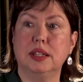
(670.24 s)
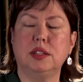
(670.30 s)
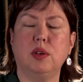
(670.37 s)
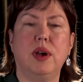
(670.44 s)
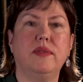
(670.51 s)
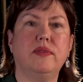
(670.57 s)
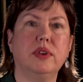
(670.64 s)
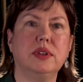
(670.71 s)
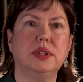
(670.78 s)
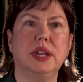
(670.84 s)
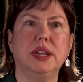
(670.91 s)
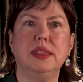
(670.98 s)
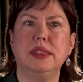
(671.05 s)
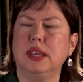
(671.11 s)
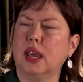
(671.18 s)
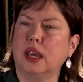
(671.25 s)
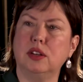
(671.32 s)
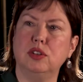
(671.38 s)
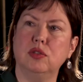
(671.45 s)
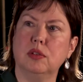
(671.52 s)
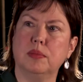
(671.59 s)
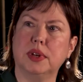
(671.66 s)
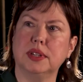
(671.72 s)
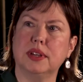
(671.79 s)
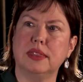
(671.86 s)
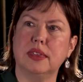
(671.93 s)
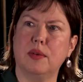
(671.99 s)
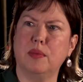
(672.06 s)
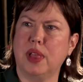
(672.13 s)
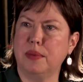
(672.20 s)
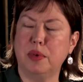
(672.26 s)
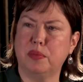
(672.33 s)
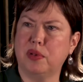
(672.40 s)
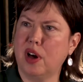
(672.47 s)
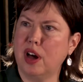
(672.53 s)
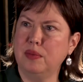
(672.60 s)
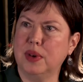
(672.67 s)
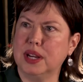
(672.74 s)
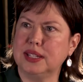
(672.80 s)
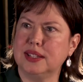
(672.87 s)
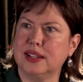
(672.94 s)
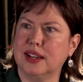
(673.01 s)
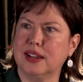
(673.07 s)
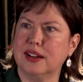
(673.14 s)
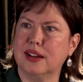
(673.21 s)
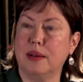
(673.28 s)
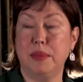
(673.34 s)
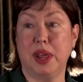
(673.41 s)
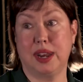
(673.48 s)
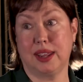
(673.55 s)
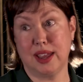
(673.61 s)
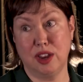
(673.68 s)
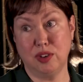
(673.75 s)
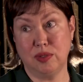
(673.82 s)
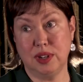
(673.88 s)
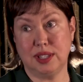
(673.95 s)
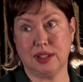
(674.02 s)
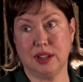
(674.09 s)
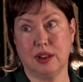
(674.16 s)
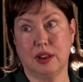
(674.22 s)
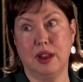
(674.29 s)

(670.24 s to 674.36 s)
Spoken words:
So at first I didn't think I could do her because I thought, well, I'm a Broadway singer. I'm not a country singer.